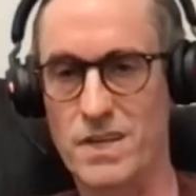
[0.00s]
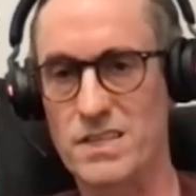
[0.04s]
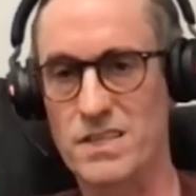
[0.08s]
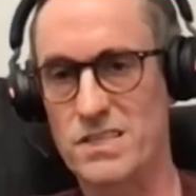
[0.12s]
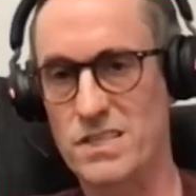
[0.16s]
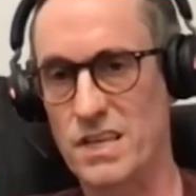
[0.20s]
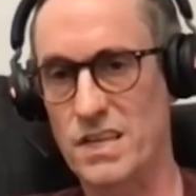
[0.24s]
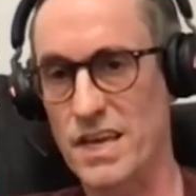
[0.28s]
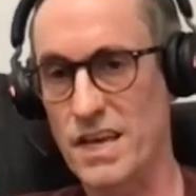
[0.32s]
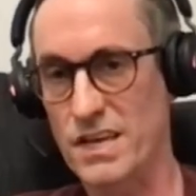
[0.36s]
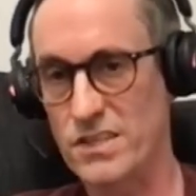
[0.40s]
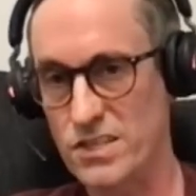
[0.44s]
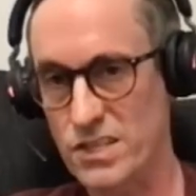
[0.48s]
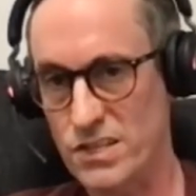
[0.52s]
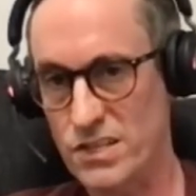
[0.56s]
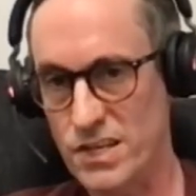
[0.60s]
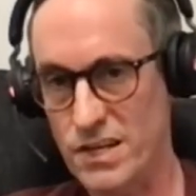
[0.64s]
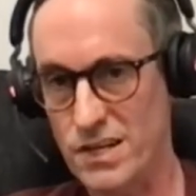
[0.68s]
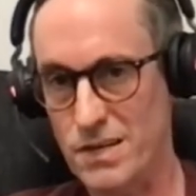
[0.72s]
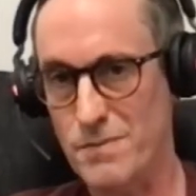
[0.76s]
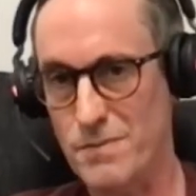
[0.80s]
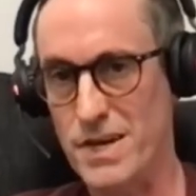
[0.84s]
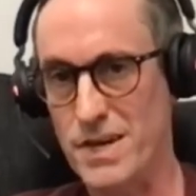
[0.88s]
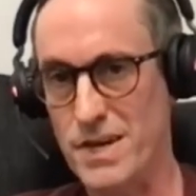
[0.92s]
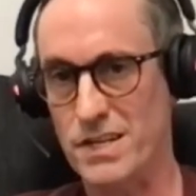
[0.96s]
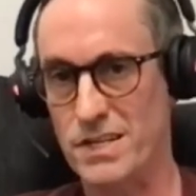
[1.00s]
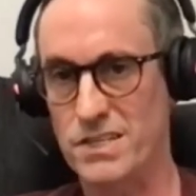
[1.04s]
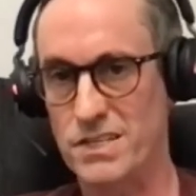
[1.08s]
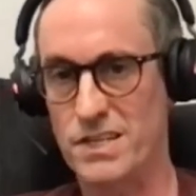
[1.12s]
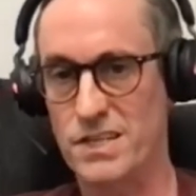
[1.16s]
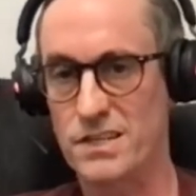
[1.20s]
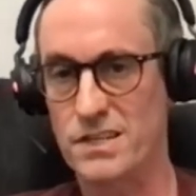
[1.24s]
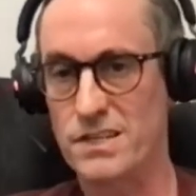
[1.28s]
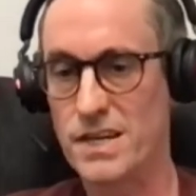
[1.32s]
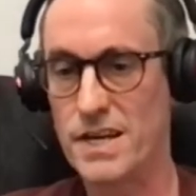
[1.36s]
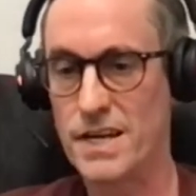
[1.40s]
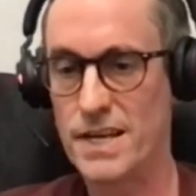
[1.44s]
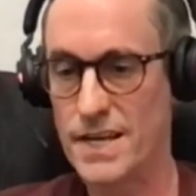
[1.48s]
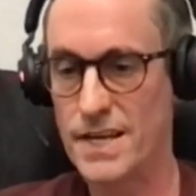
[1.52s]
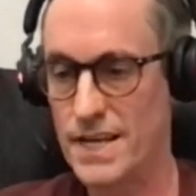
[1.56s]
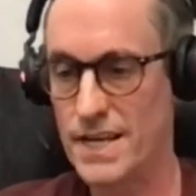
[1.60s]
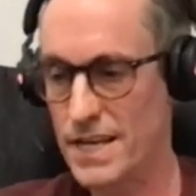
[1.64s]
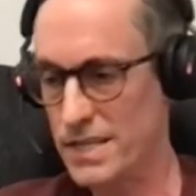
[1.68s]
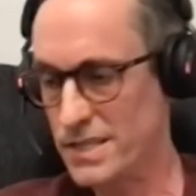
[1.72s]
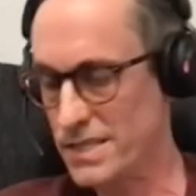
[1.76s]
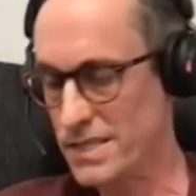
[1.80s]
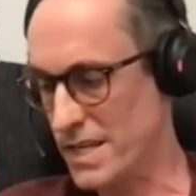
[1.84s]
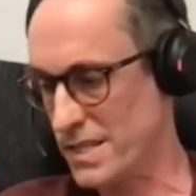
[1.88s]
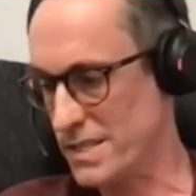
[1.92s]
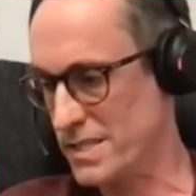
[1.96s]
It's an engineering manager
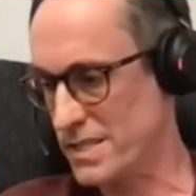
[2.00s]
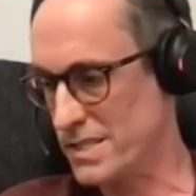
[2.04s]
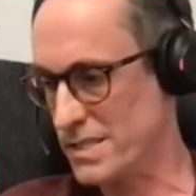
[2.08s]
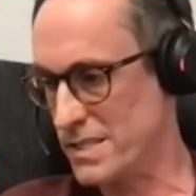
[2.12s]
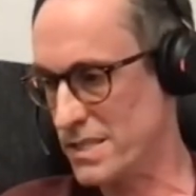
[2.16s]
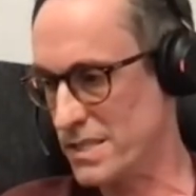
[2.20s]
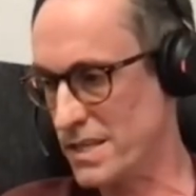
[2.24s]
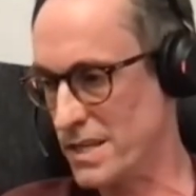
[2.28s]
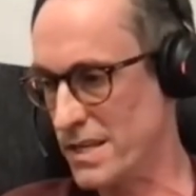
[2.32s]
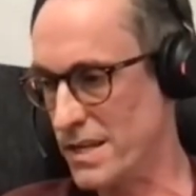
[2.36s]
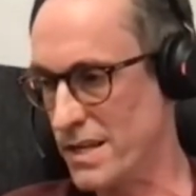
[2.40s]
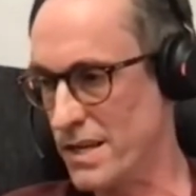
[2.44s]
that's